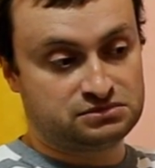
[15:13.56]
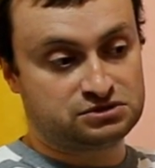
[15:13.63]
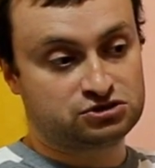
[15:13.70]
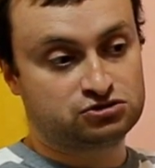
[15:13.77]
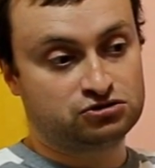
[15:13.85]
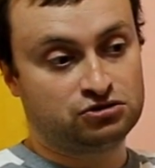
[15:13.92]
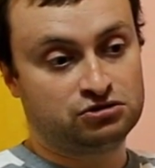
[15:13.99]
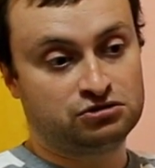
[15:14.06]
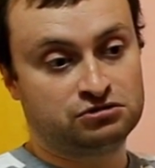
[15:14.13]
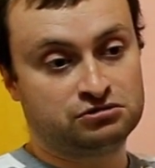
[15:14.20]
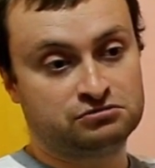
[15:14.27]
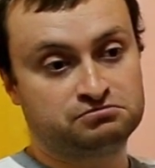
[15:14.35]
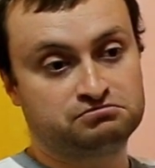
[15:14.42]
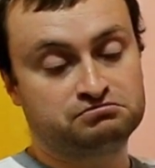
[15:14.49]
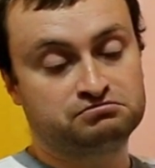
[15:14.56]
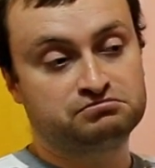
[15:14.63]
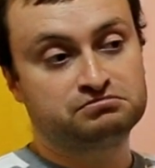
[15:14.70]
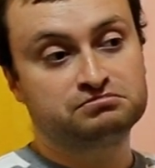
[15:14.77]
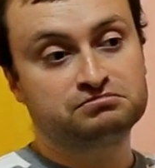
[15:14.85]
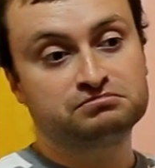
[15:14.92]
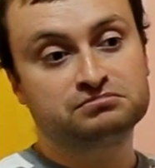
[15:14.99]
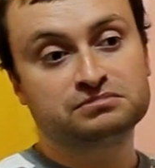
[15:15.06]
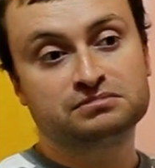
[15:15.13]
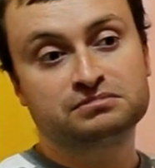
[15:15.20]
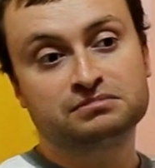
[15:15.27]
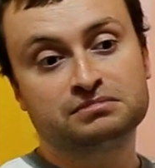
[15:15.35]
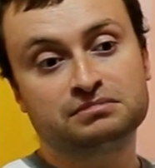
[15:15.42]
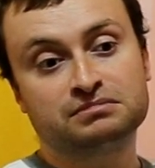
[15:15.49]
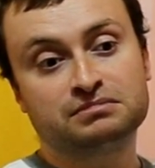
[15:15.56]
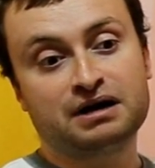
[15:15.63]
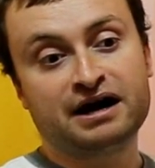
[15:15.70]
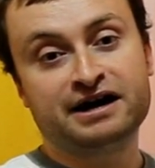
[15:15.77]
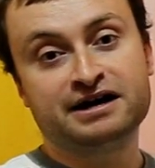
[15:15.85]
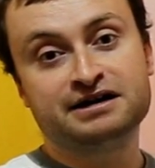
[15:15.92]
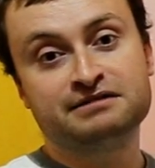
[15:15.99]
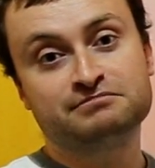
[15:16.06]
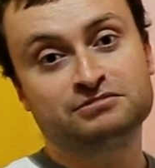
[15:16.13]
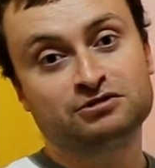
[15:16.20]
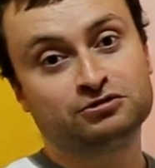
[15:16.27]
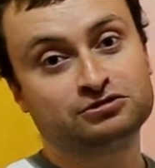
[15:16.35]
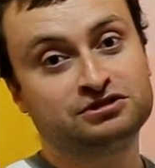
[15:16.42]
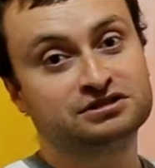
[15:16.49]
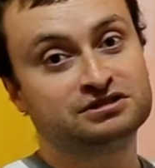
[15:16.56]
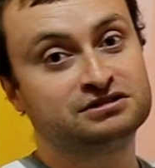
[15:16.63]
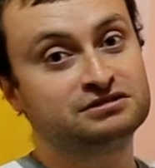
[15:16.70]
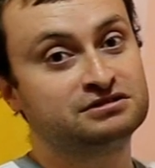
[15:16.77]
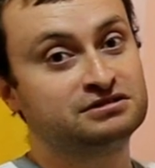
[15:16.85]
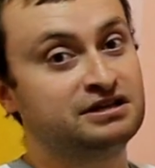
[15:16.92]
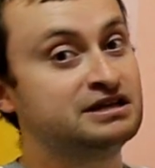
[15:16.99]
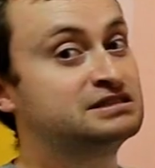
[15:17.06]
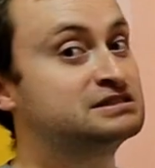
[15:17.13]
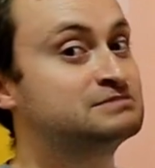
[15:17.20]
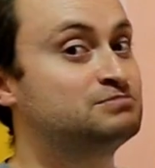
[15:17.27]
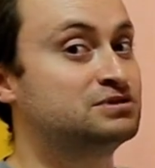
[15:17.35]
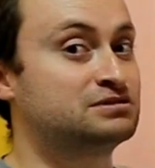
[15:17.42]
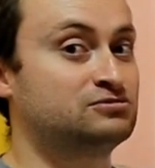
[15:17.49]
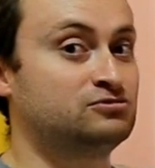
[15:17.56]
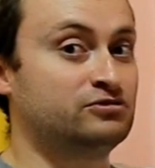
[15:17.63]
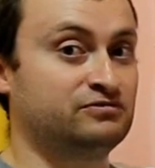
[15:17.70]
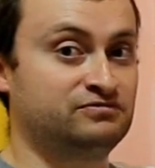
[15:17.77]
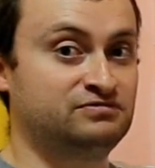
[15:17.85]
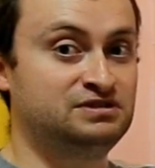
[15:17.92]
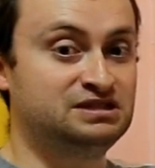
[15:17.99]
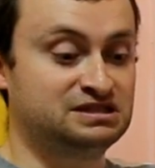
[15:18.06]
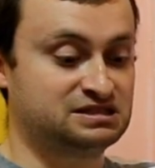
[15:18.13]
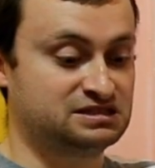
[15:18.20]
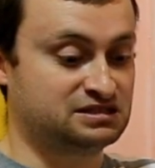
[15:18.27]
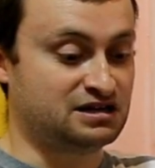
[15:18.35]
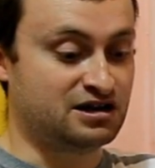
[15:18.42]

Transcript: So I am not an expert of this,